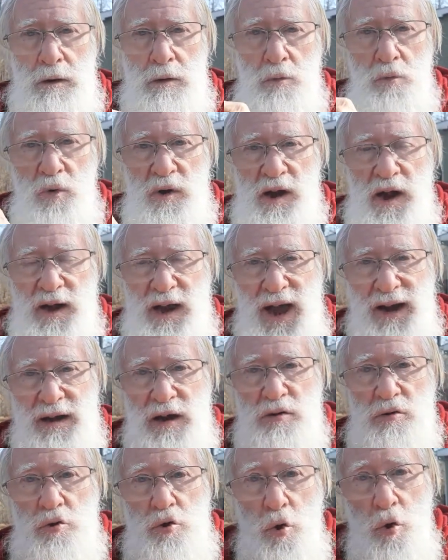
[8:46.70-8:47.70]
When they got a
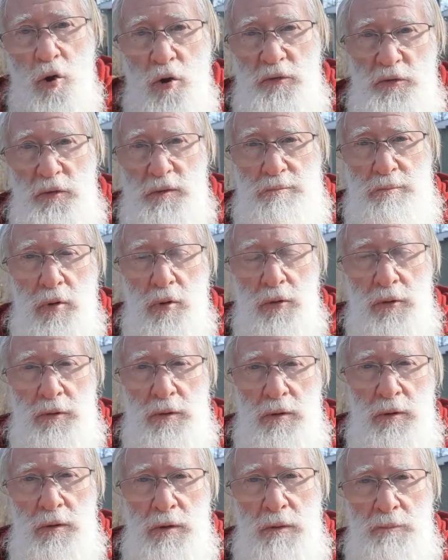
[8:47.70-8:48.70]
northern
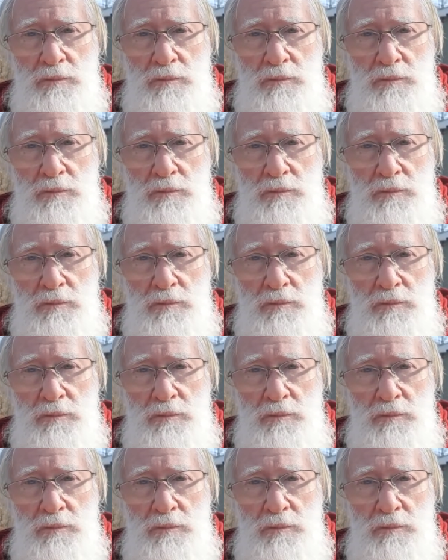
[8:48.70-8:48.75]
border,